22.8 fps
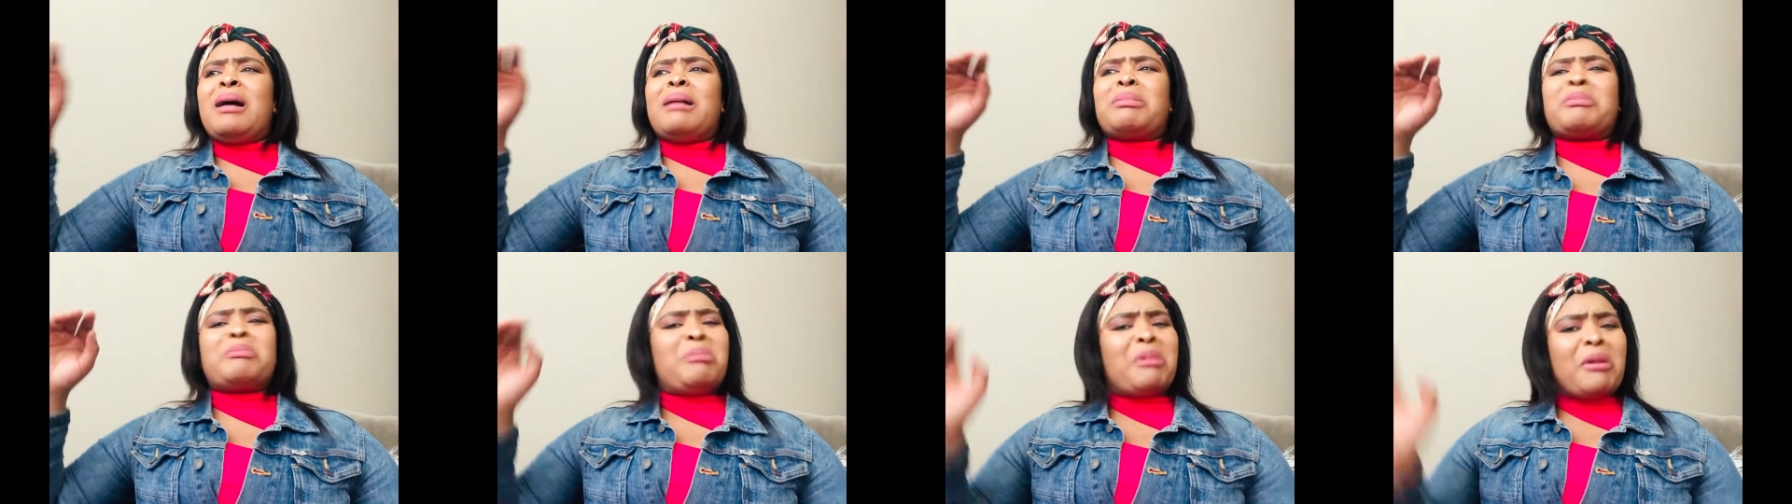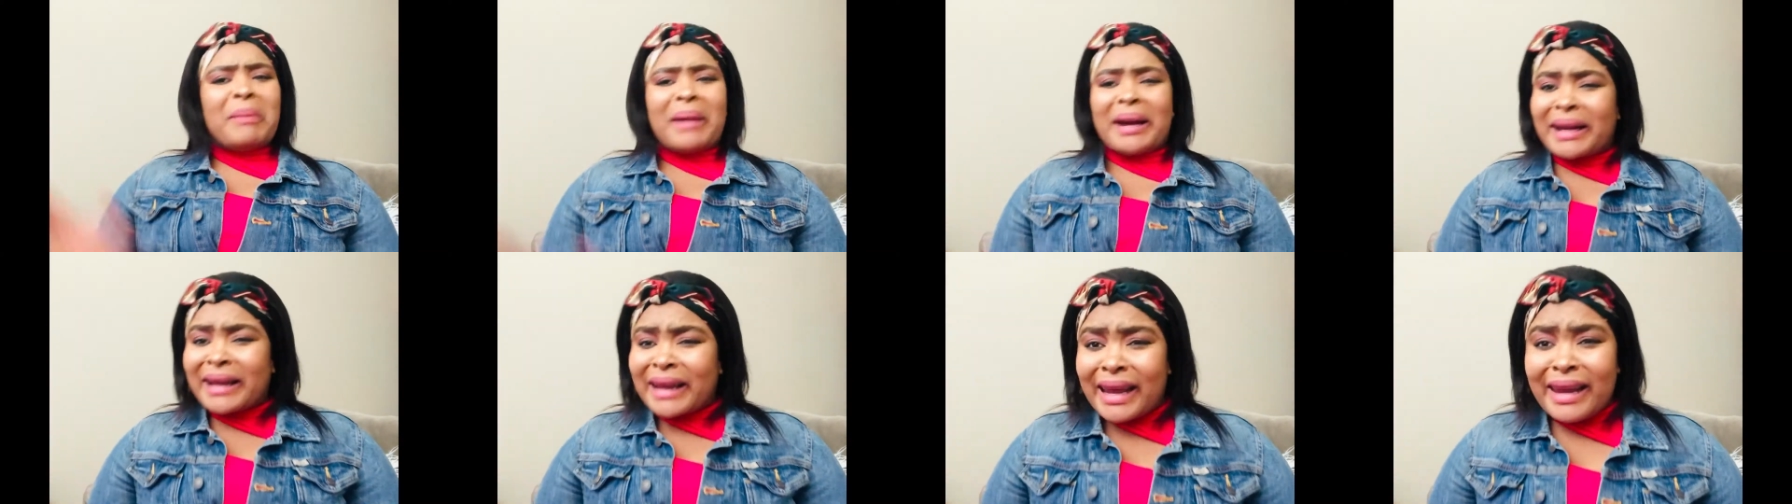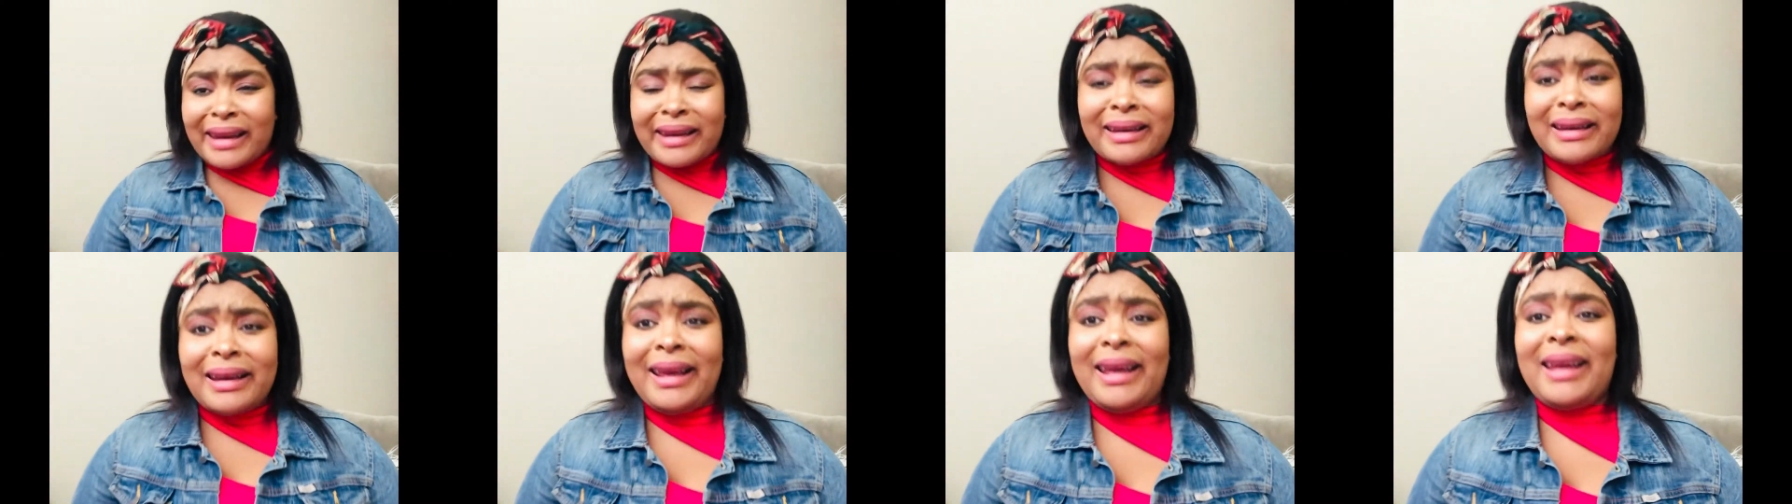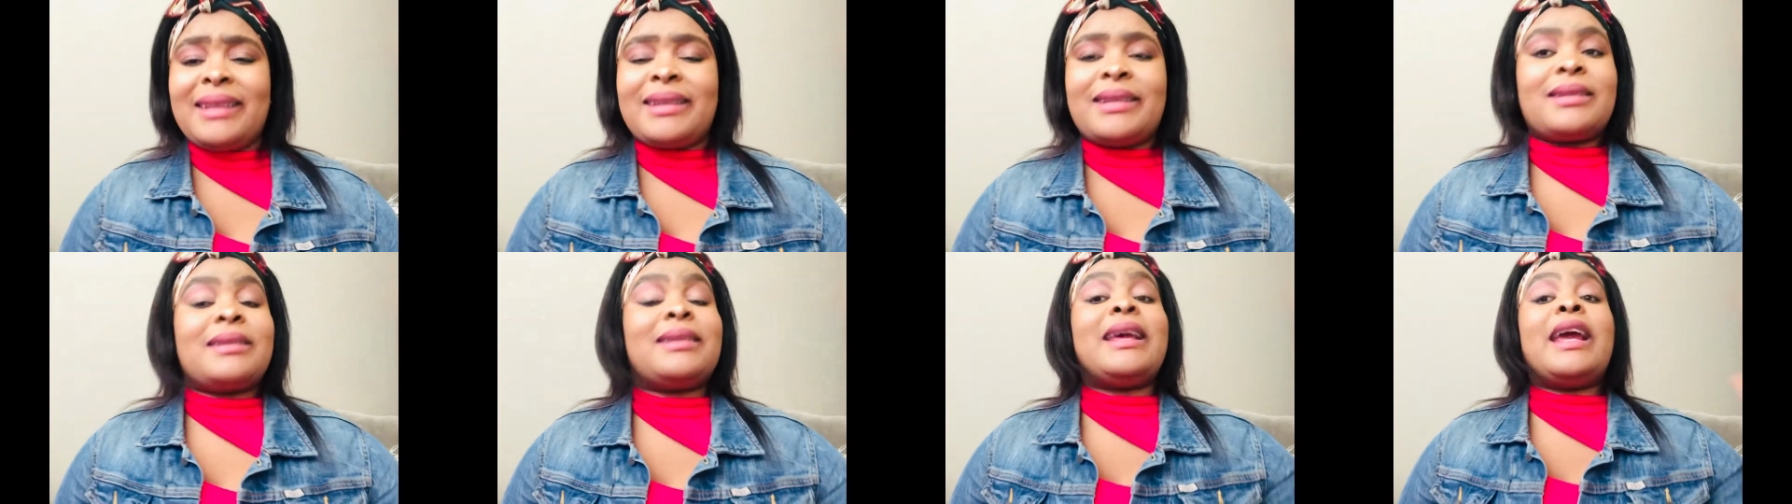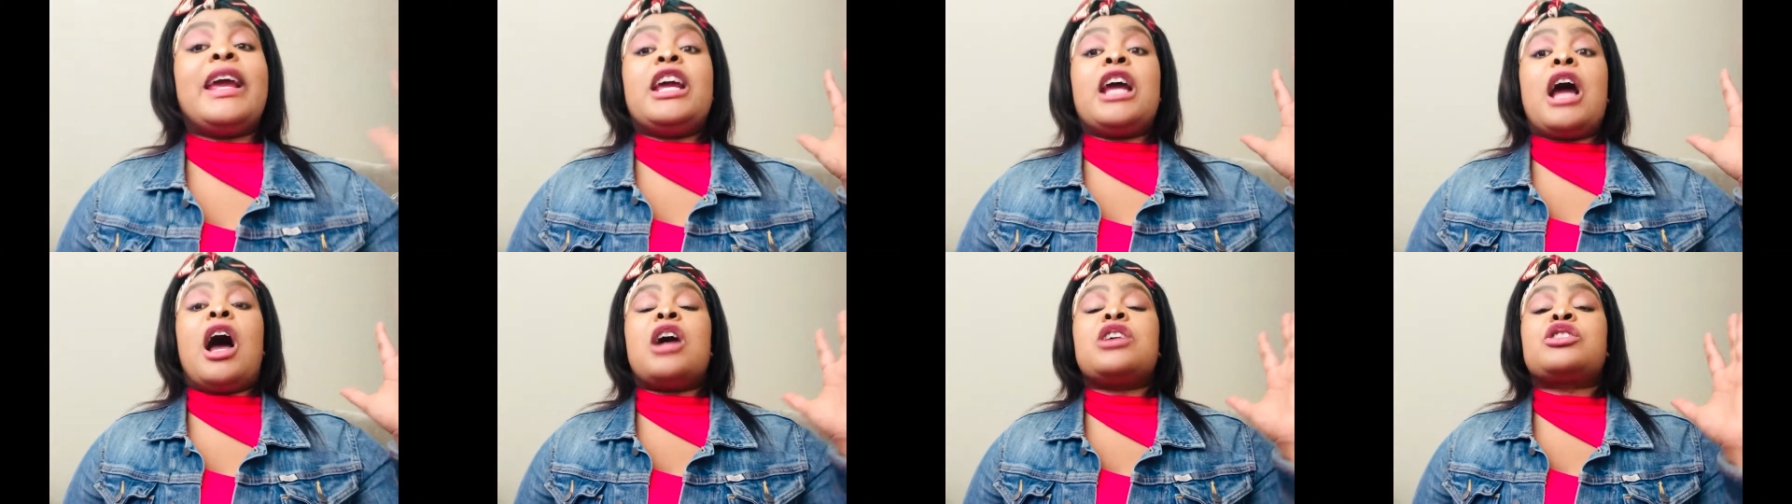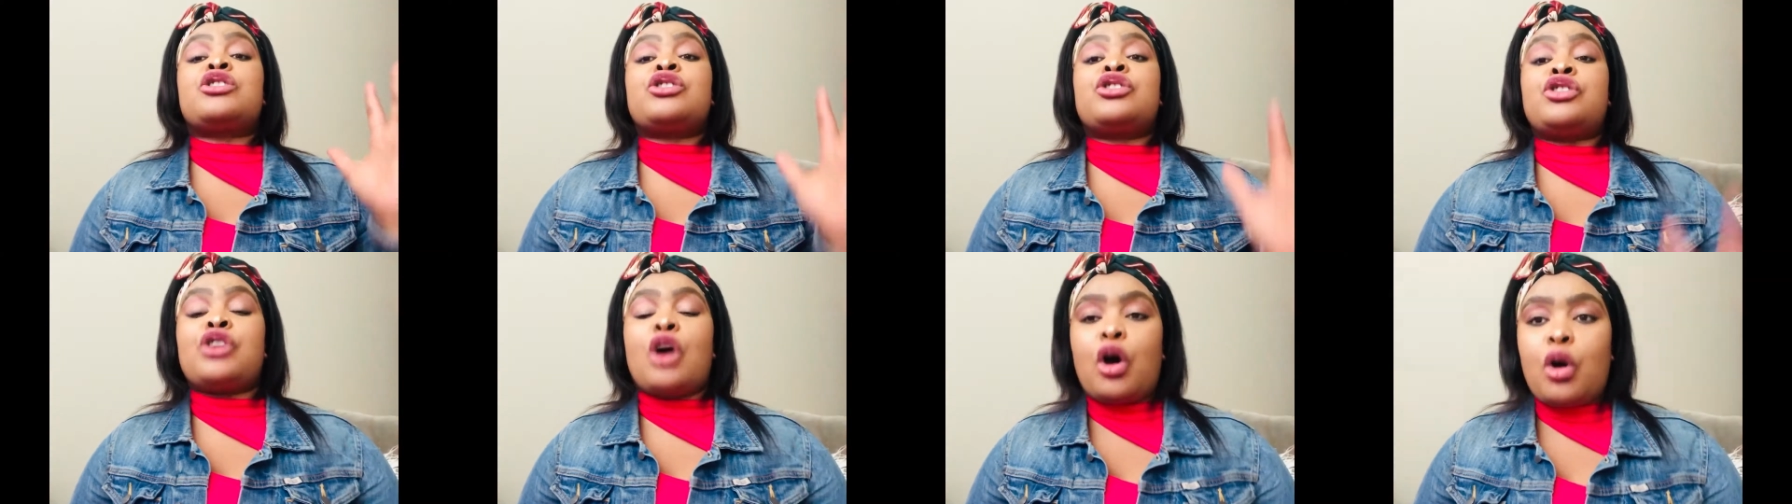Boma Cake Net. There are
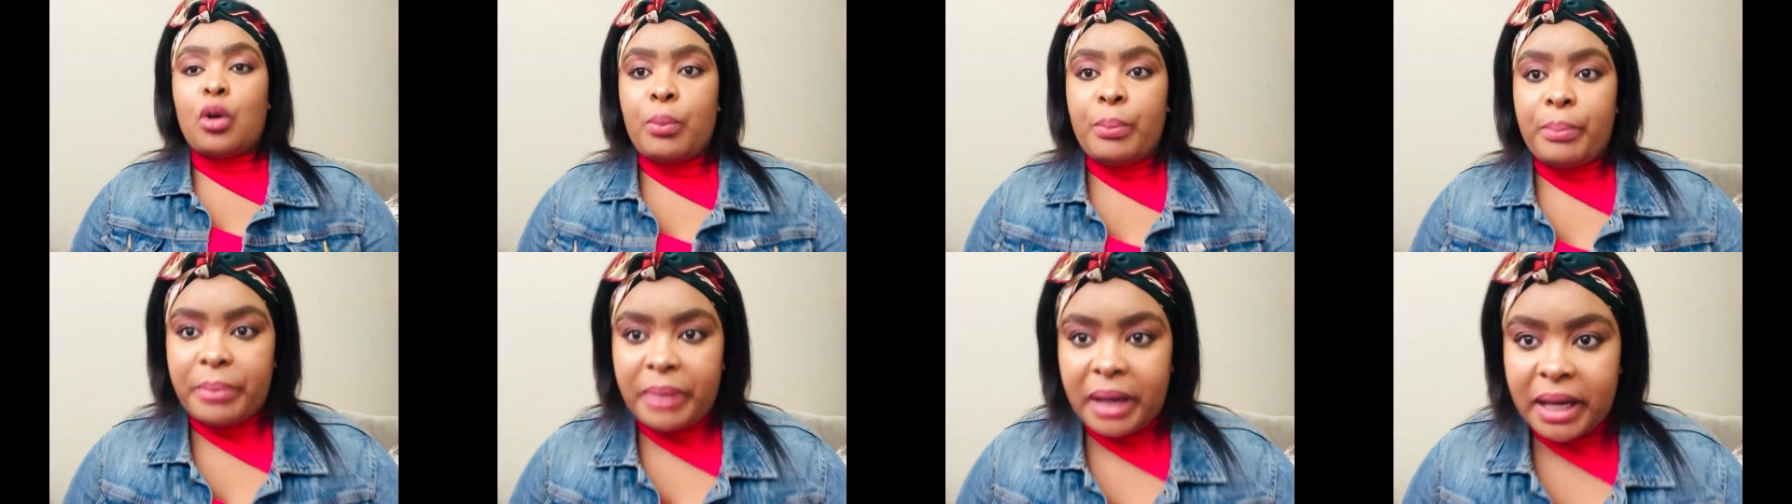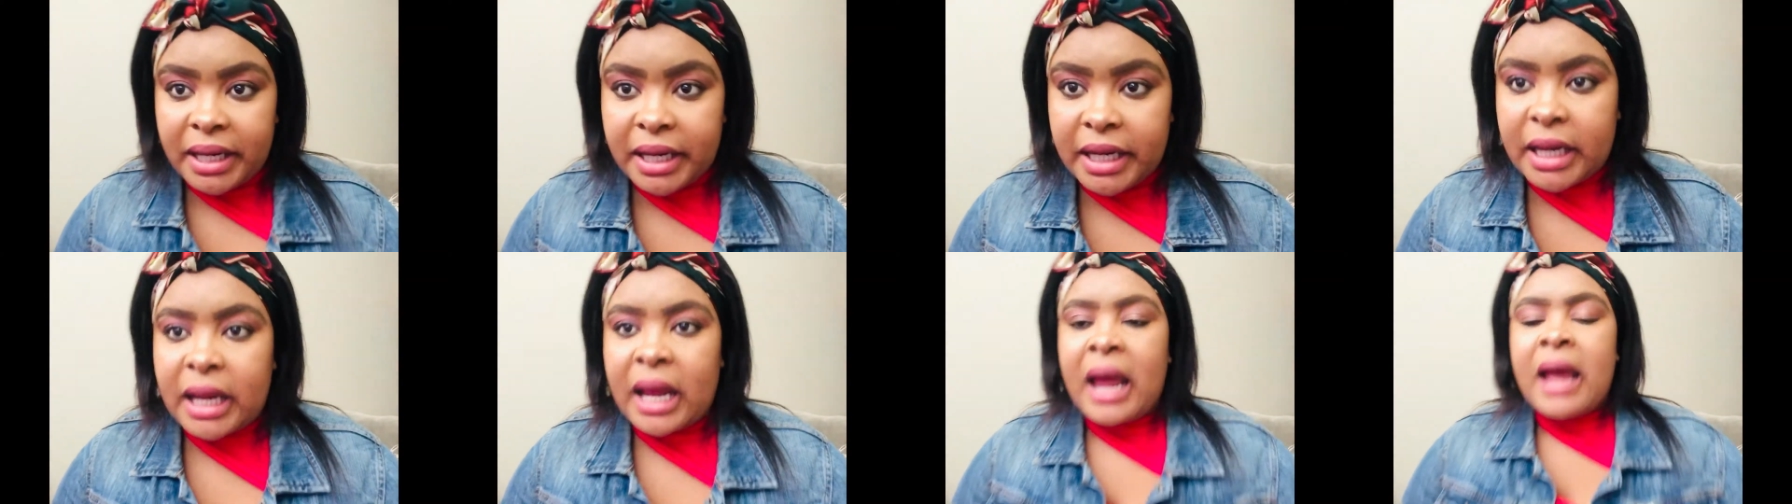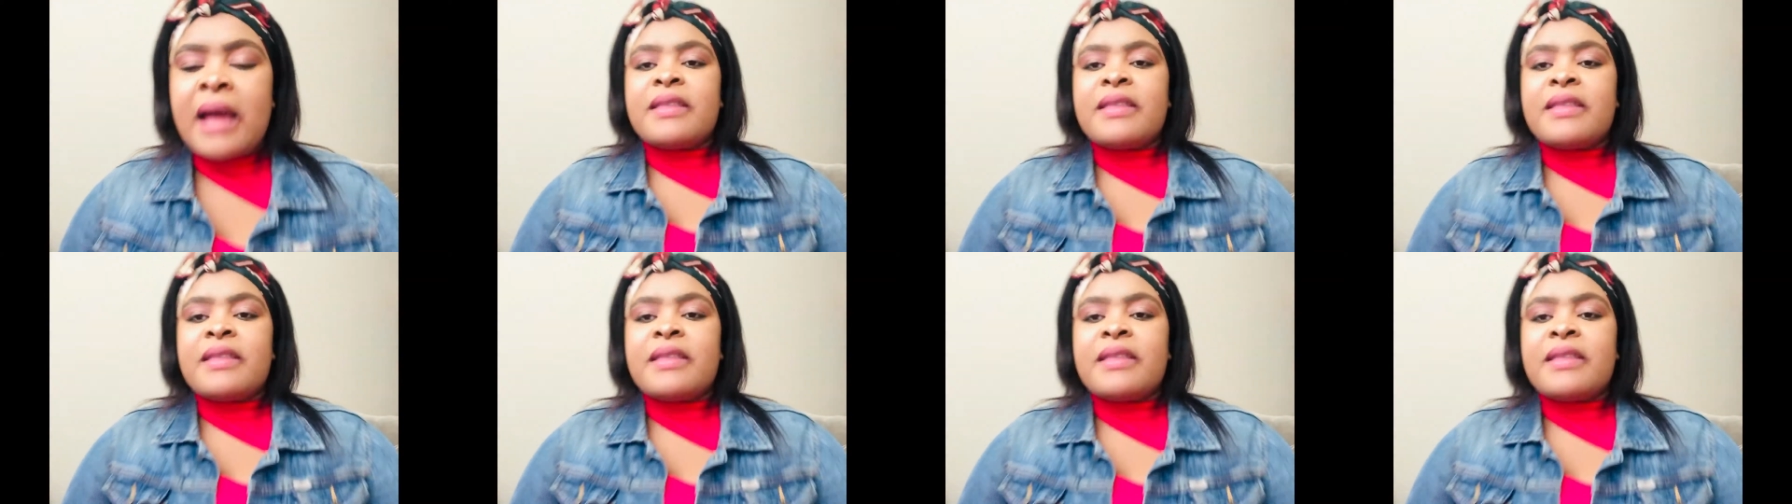so many.